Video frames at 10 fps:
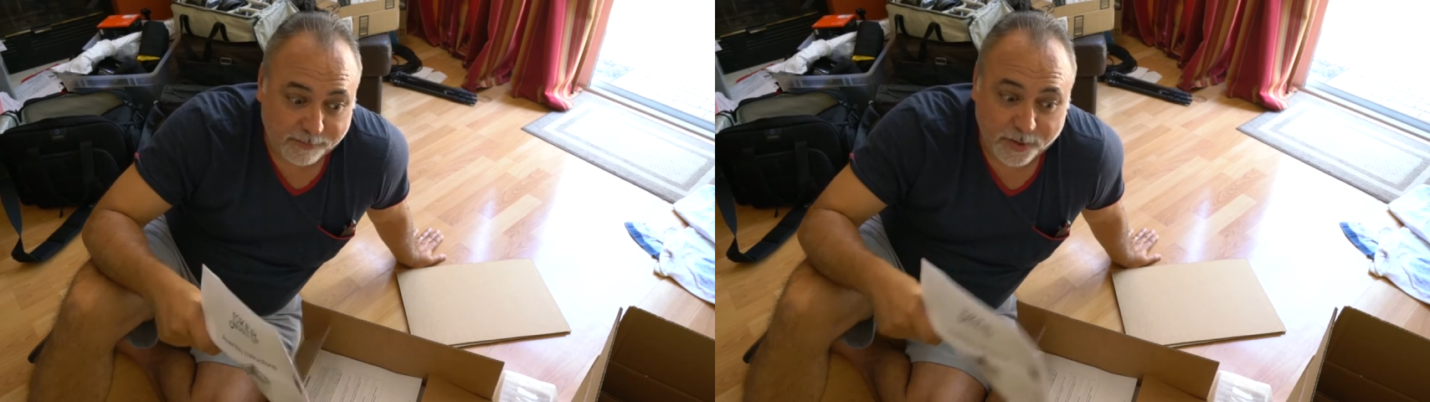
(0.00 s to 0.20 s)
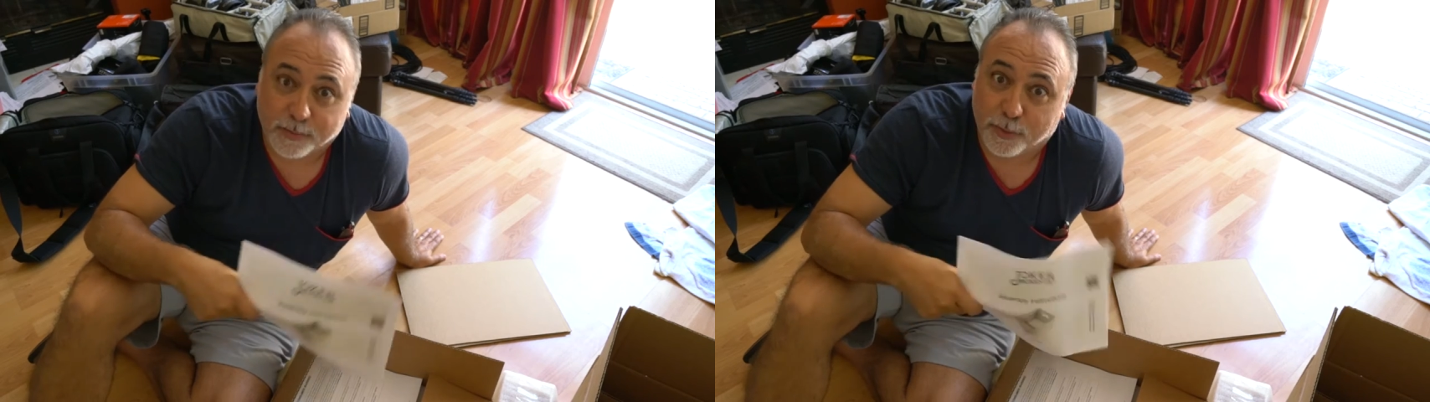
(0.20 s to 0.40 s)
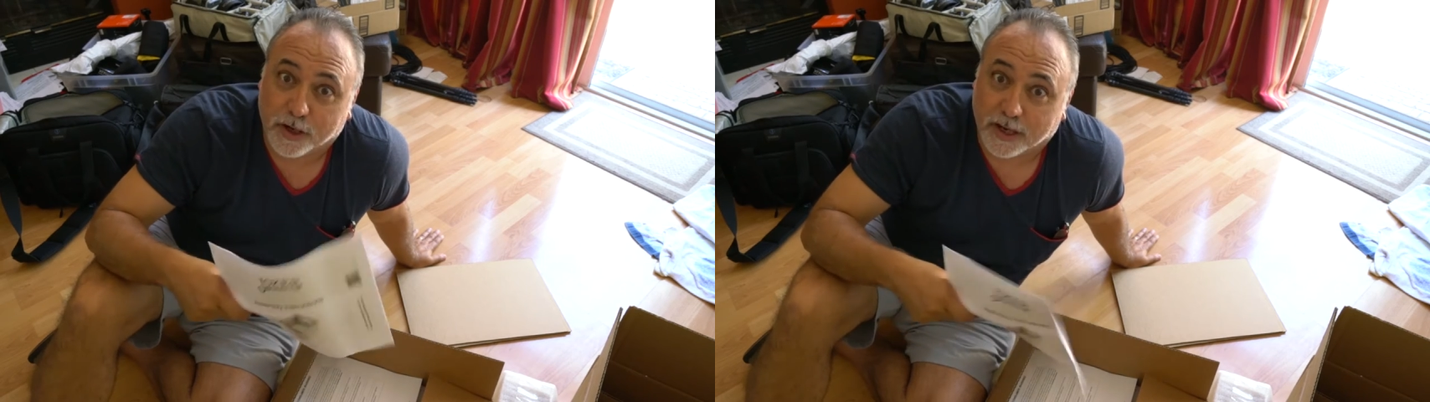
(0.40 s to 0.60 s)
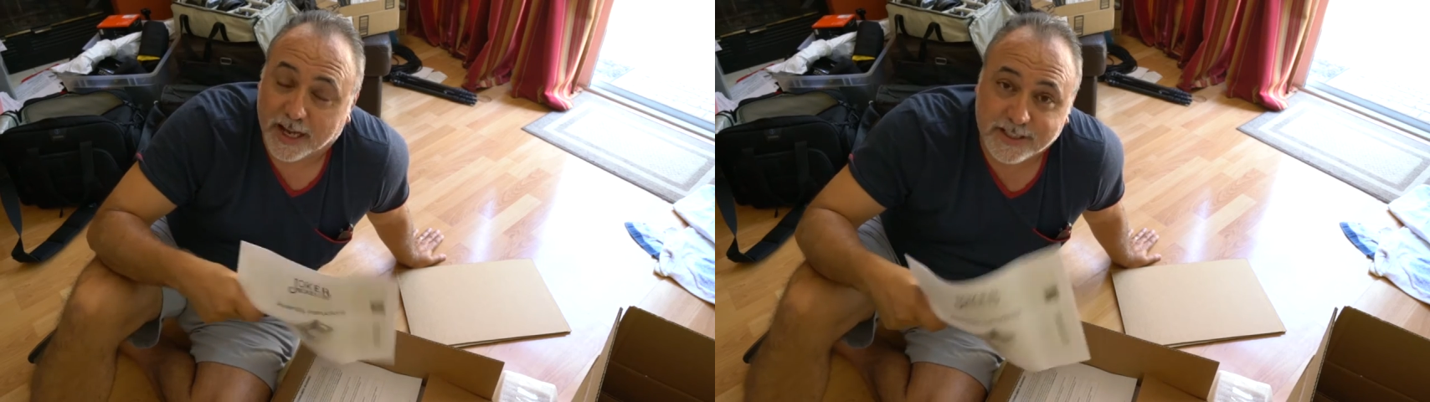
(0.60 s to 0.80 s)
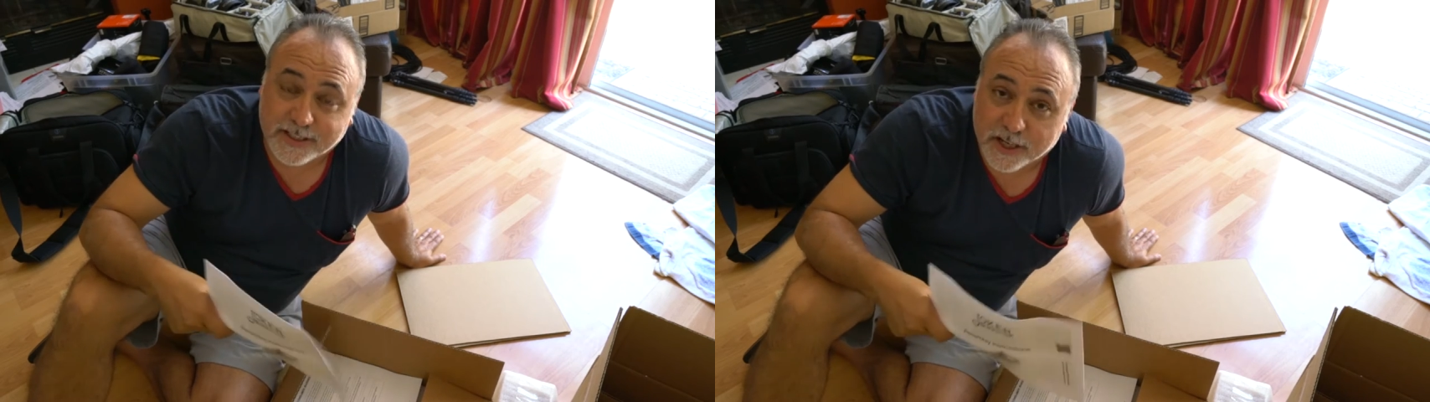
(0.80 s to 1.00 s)
you can put a
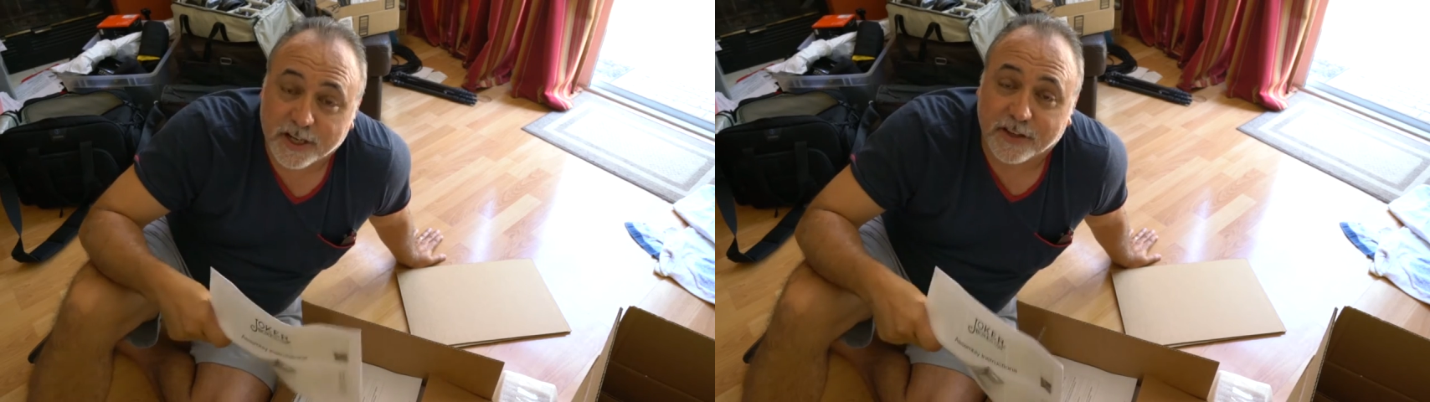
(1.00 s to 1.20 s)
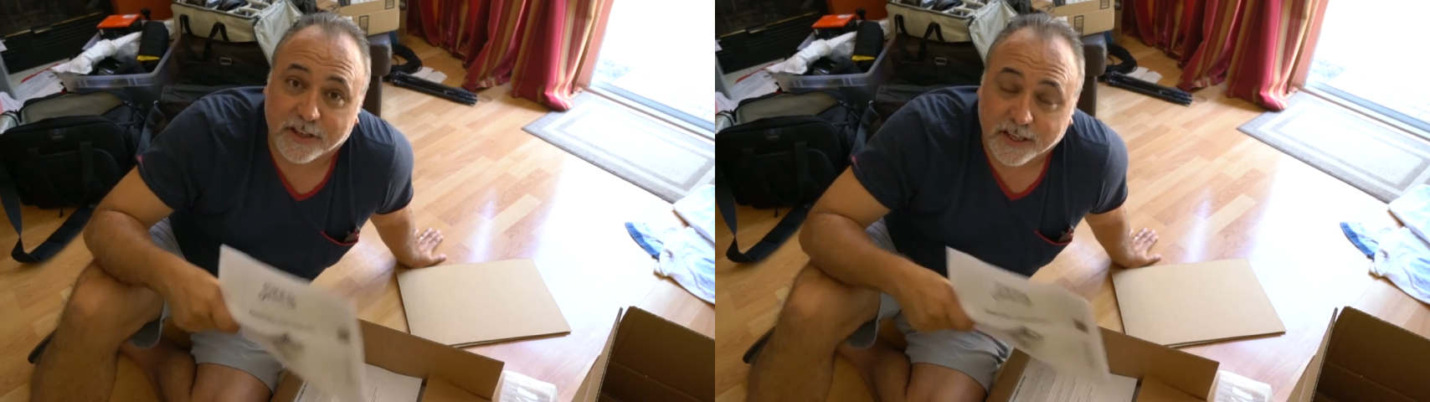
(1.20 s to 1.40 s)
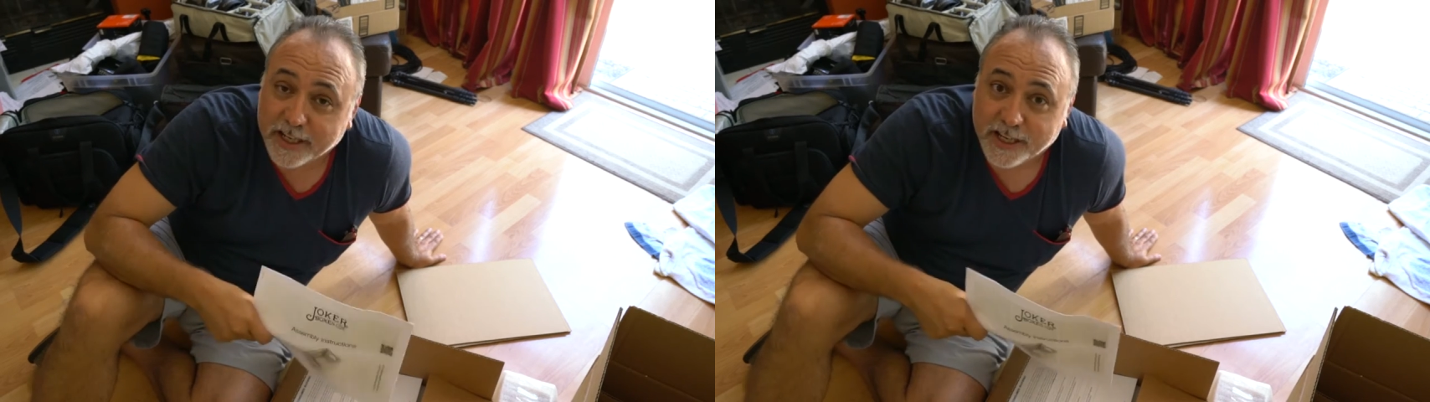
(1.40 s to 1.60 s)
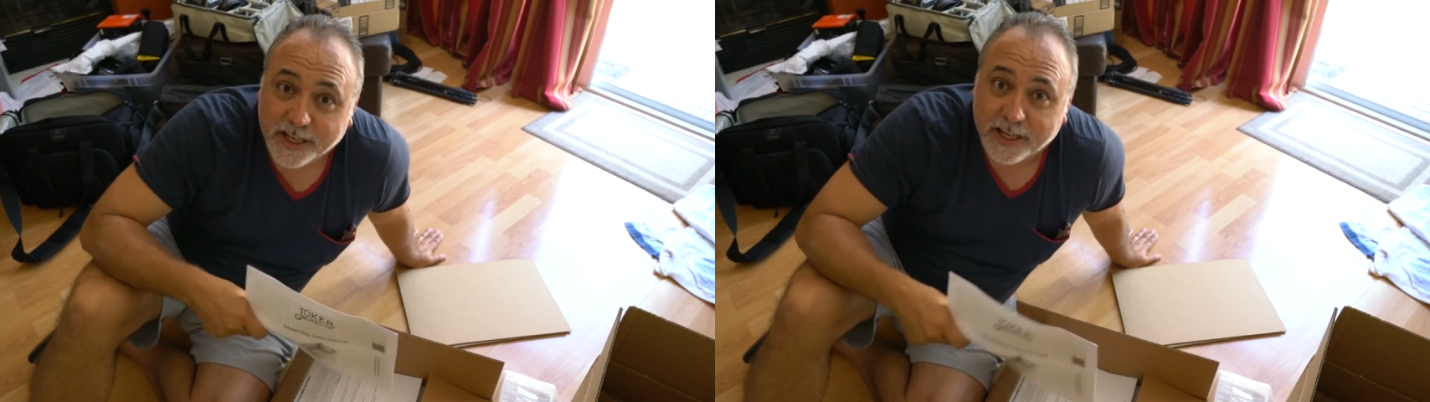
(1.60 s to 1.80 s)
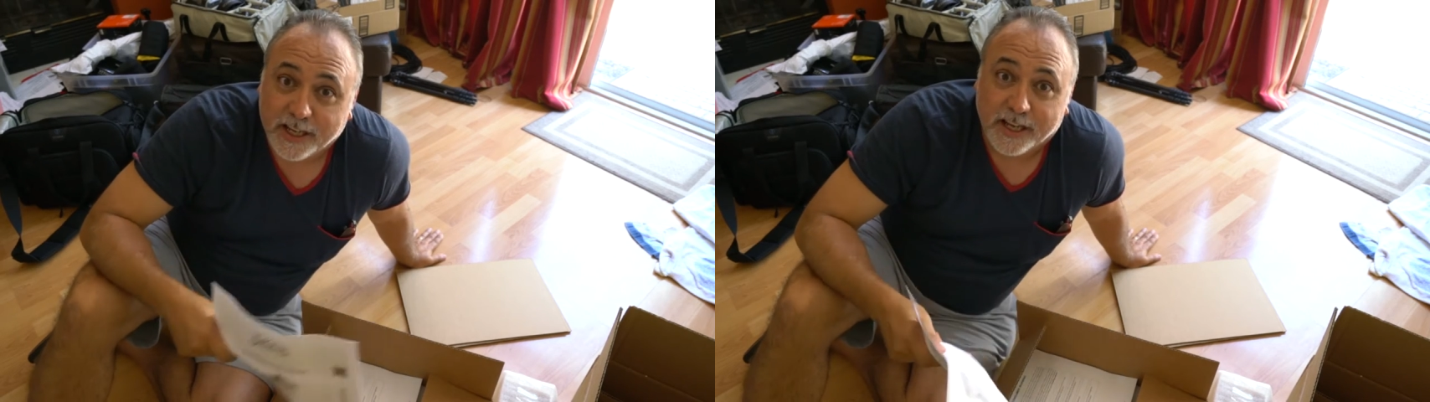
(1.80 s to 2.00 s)
light stud on the
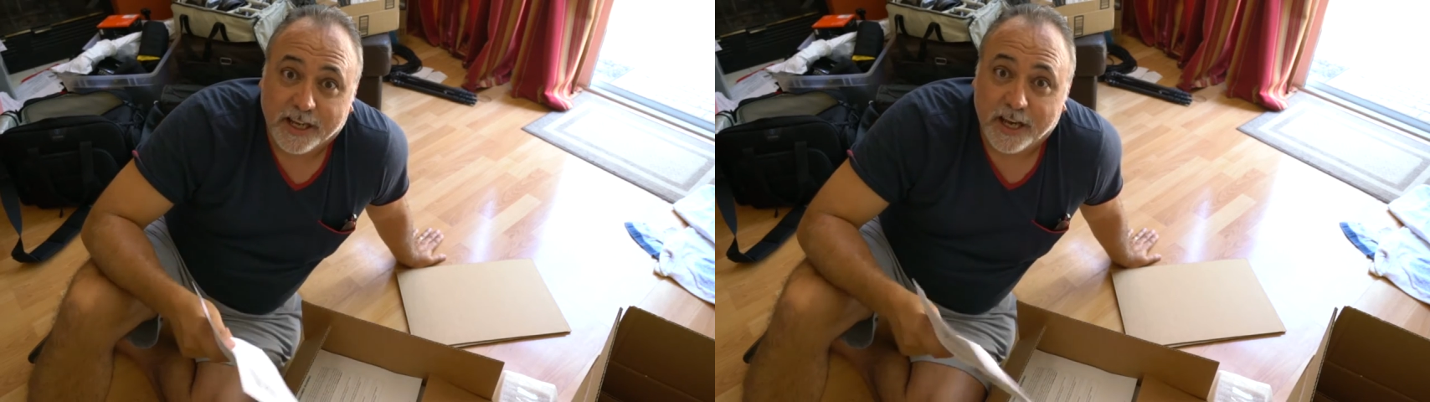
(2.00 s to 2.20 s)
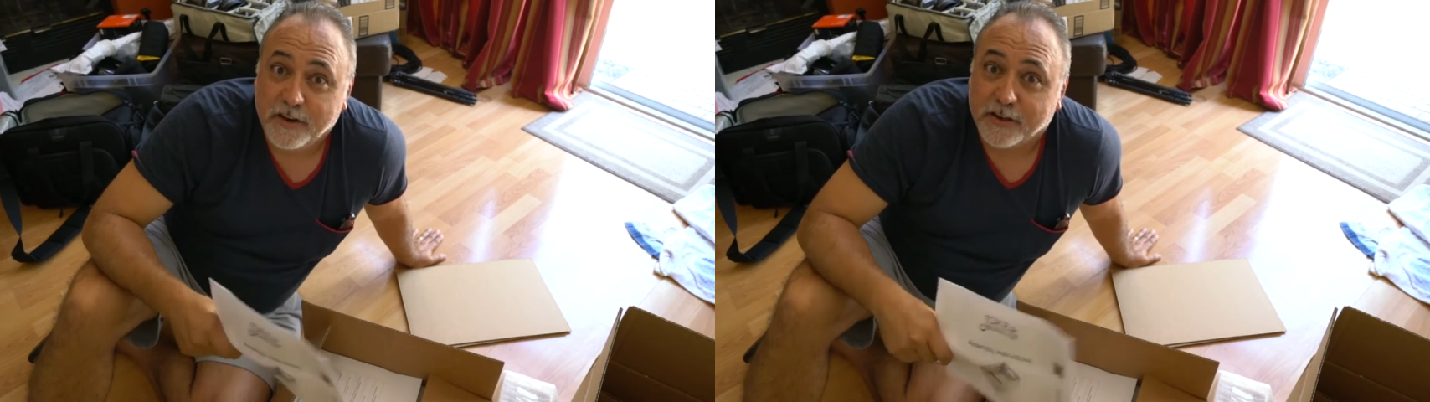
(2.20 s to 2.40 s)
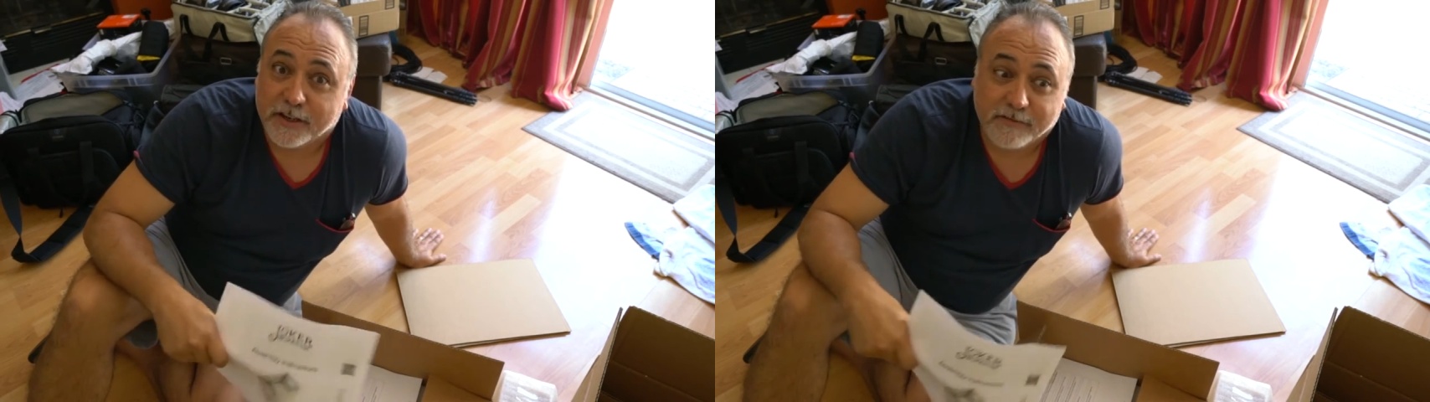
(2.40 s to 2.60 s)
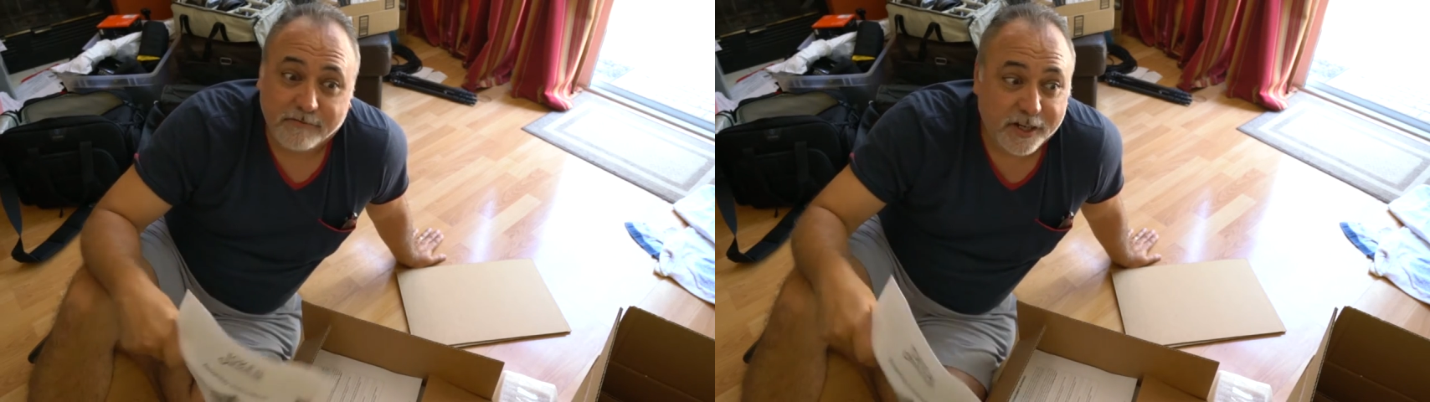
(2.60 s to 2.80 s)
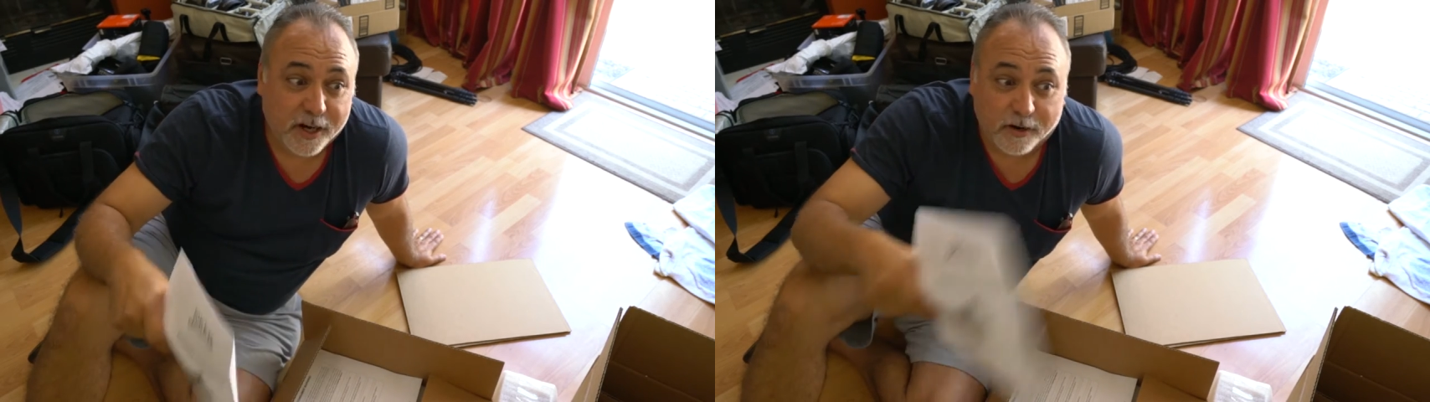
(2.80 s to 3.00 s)
lid and you can,
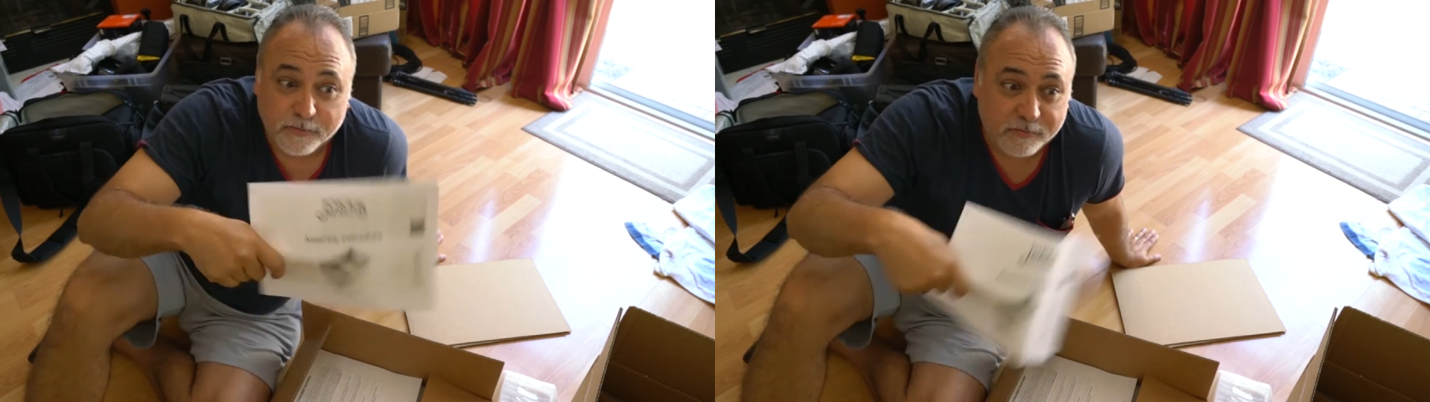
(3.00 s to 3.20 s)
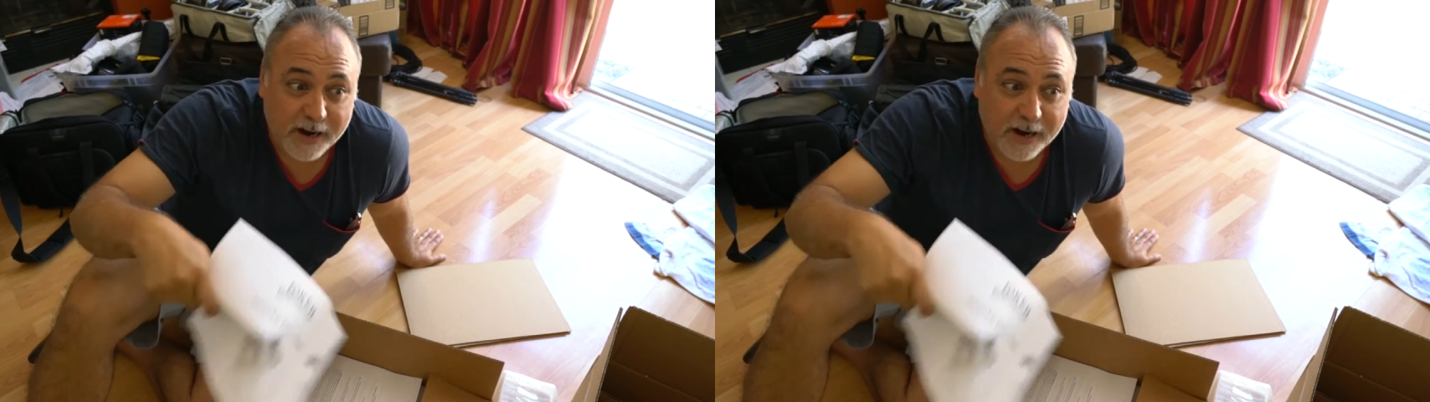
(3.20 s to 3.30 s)
you know,